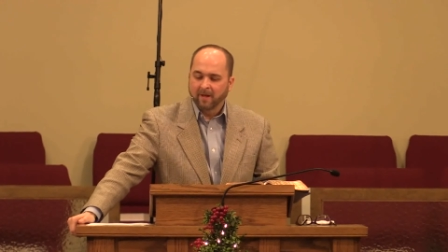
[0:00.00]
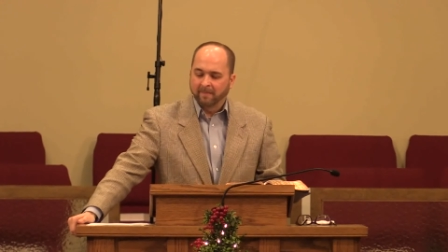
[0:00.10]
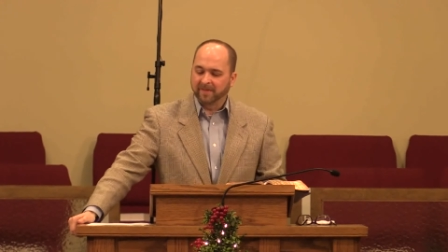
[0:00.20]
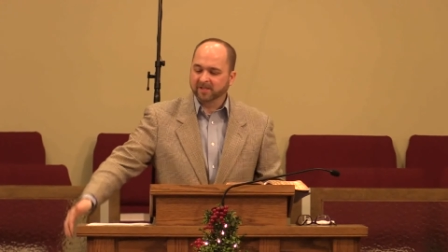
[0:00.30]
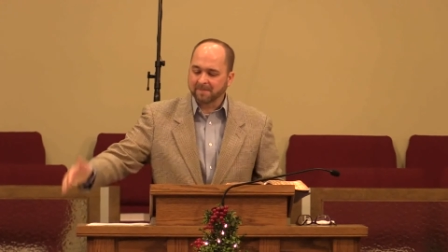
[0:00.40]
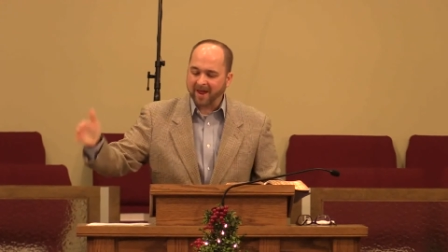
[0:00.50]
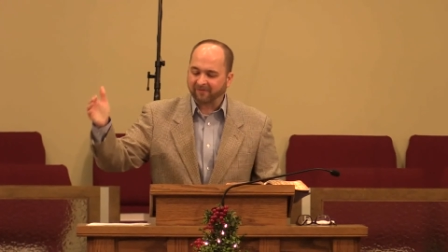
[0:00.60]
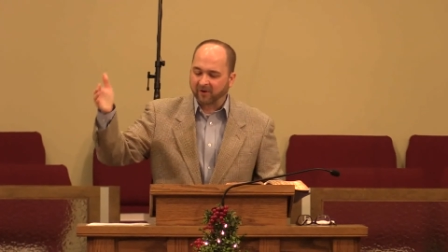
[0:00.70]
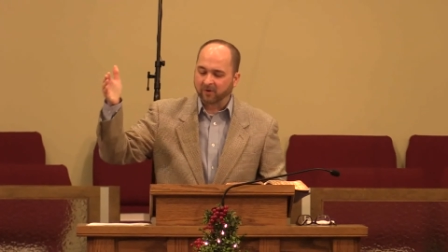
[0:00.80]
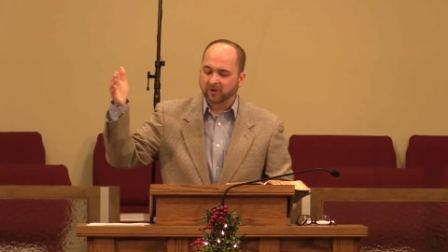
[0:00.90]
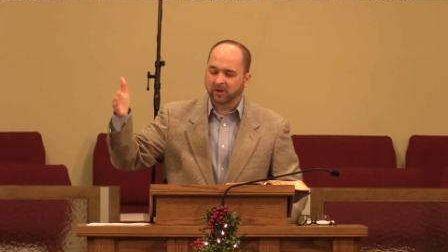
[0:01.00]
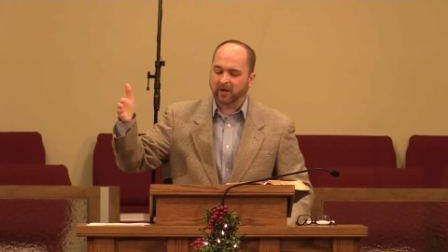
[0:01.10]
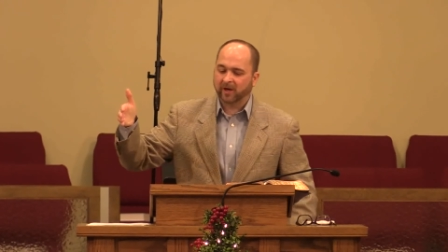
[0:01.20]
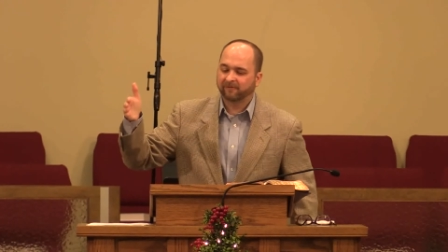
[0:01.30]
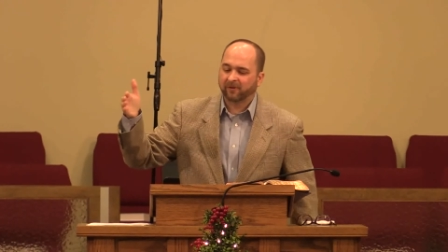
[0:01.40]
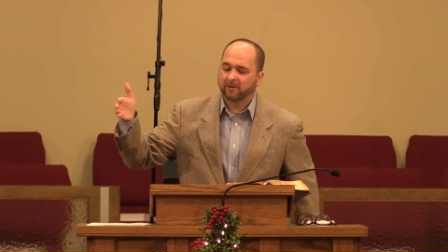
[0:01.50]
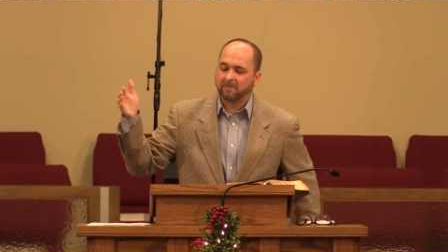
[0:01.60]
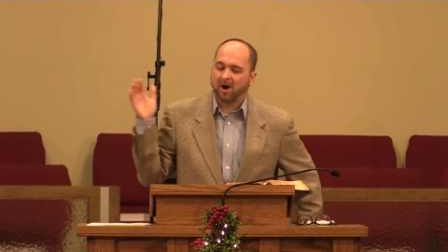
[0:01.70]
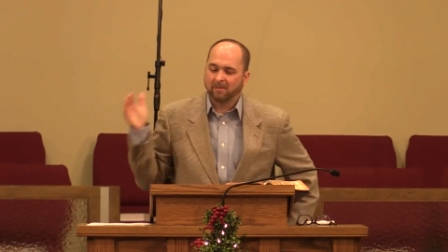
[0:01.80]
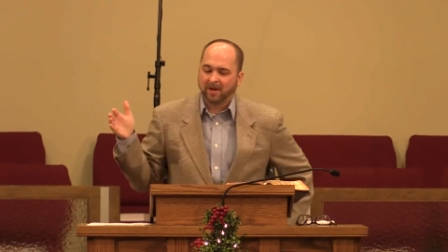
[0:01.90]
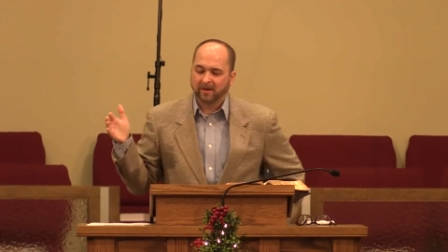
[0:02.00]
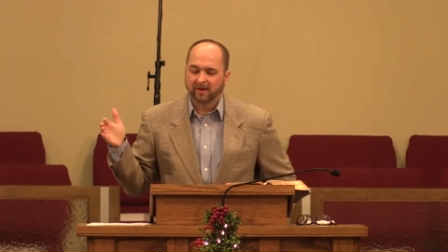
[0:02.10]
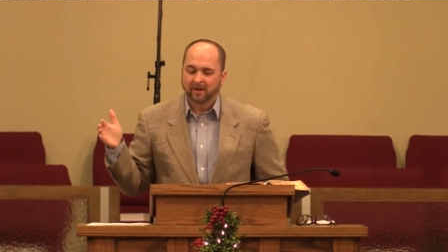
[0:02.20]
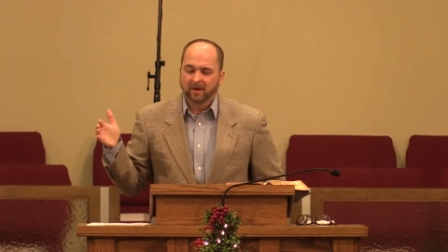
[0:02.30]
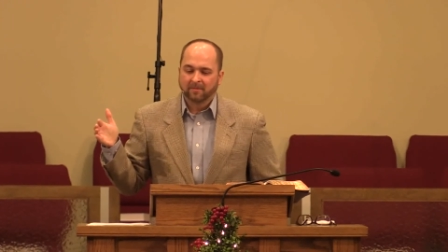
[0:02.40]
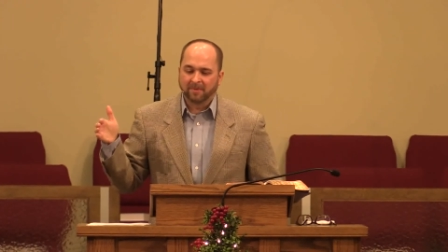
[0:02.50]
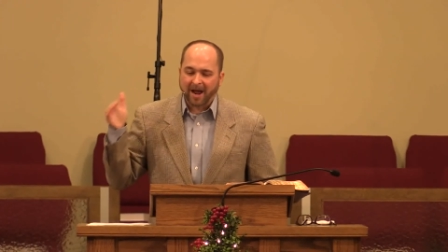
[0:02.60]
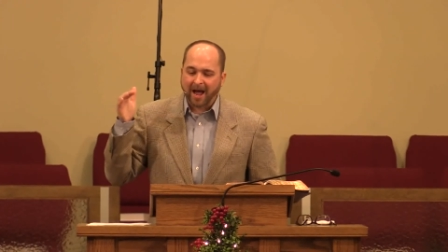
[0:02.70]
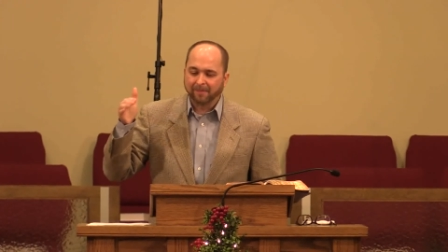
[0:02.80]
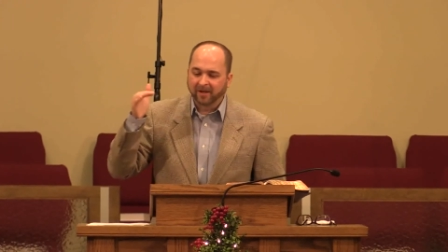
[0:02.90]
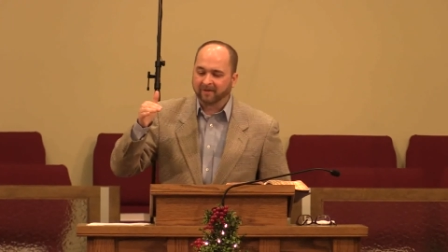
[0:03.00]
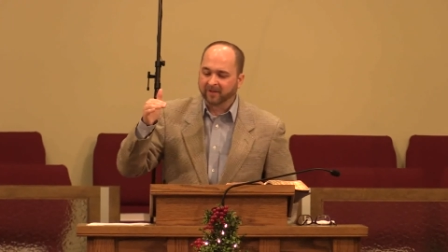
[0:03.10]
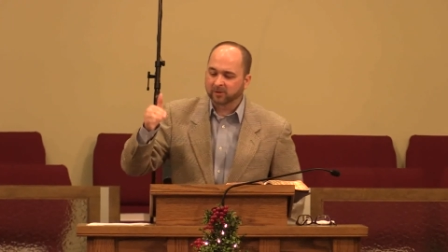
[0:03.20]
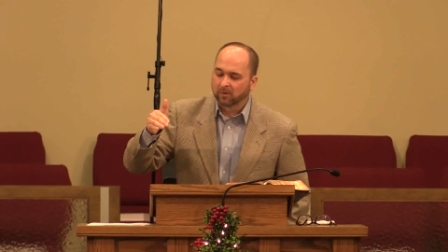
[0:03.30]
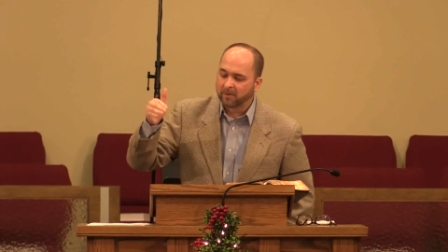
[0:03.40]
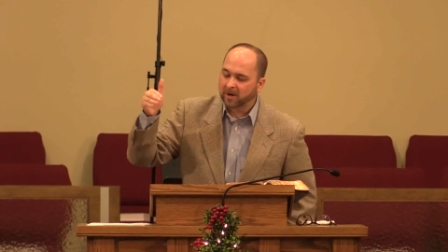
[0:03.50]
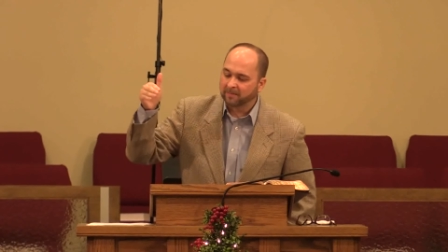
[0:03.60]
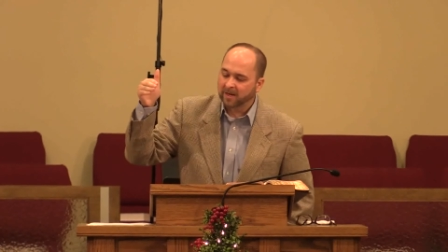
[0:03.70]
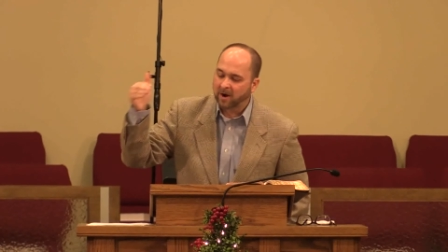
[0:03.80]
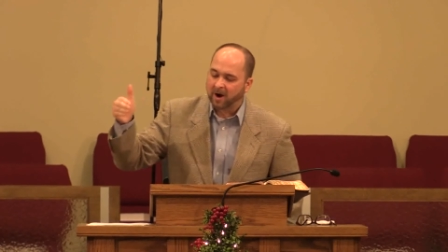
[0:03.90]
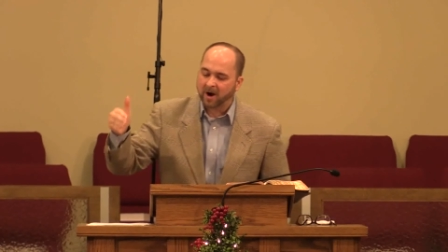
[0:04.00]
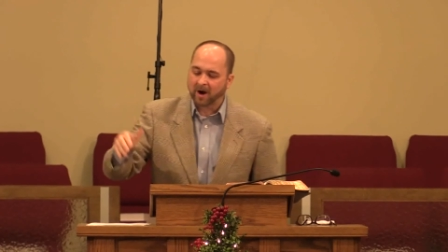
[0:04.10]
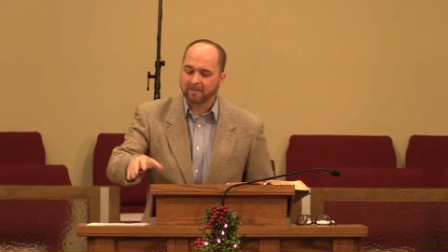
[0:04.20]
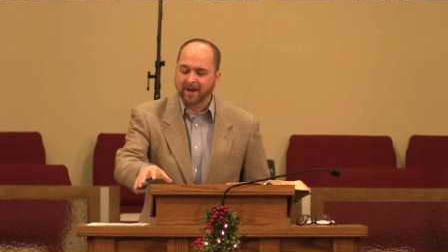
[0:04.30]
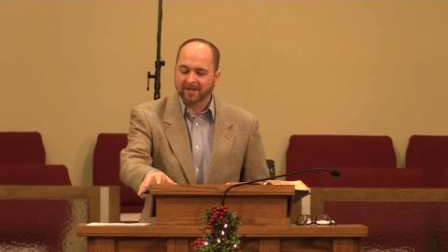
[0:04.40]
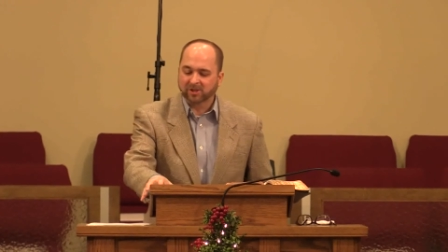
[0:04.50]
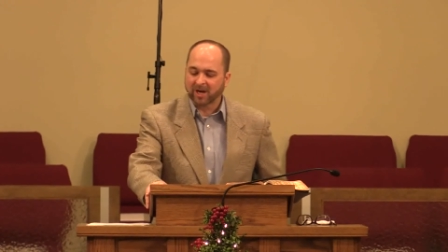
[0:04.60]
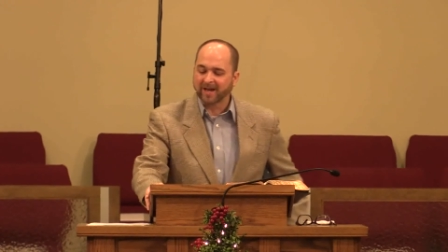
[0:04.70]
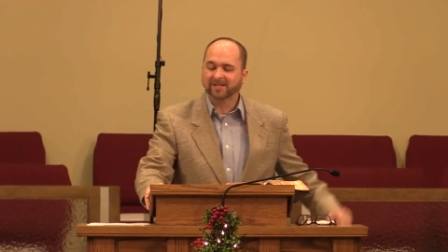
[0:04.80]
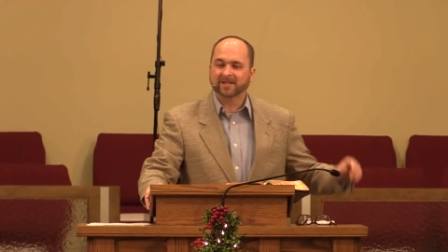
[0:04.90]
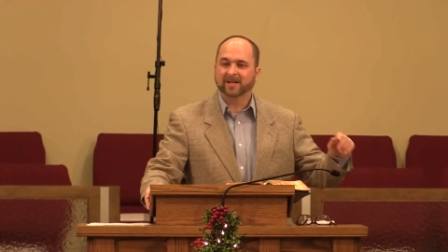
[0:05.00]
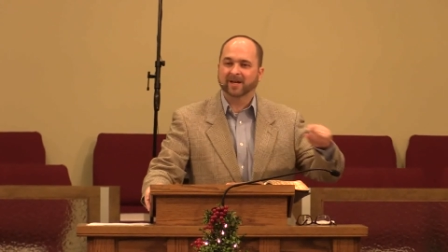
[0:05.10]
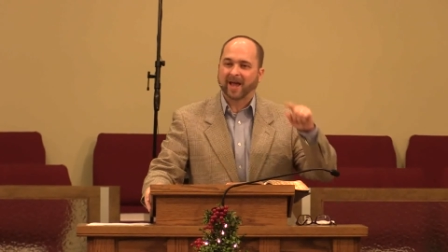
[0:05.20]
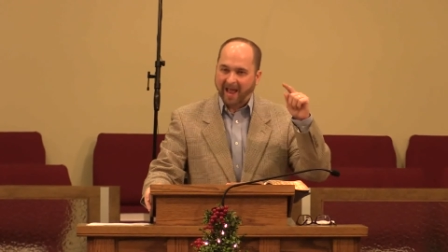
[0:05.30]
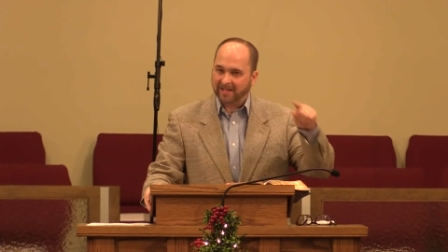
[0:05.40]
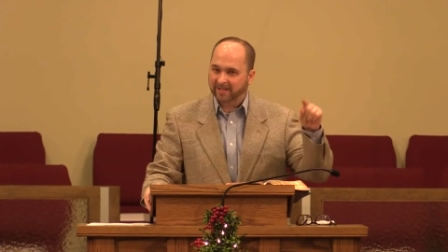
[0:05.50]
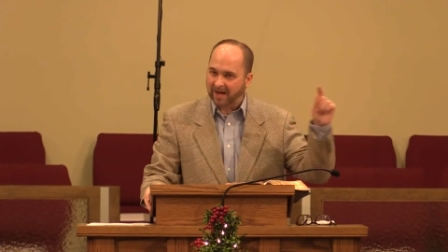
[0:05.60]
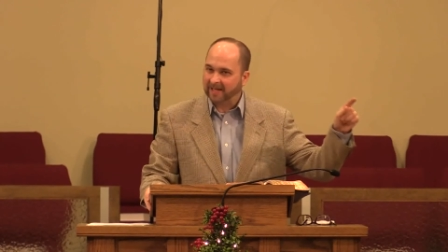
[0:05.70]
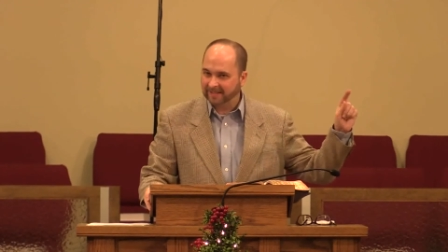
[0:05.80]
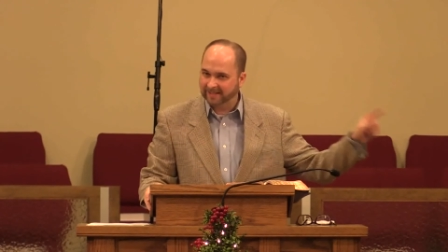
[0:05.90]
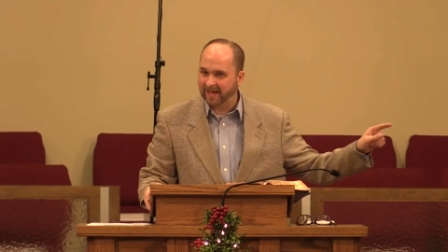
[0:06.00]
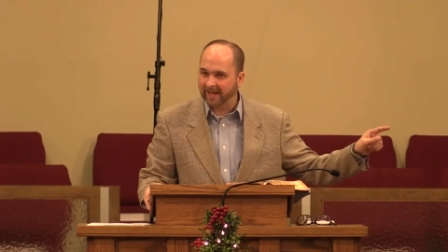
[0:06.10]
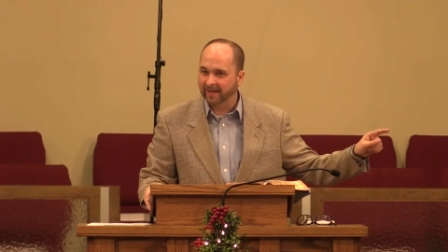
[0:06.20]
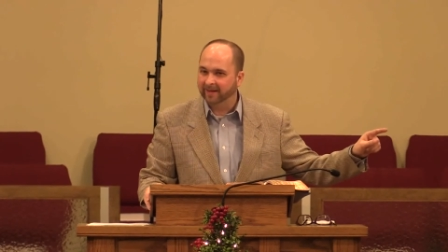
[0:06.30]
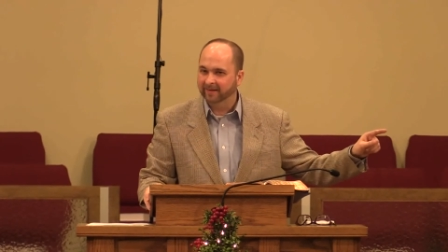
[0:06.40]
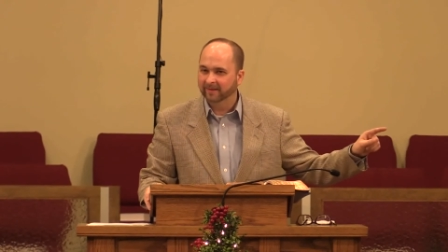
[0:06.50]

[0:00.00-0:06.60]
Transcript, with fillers: This may feel good for the moment, but I believe this will bring me harm and chastening as God said.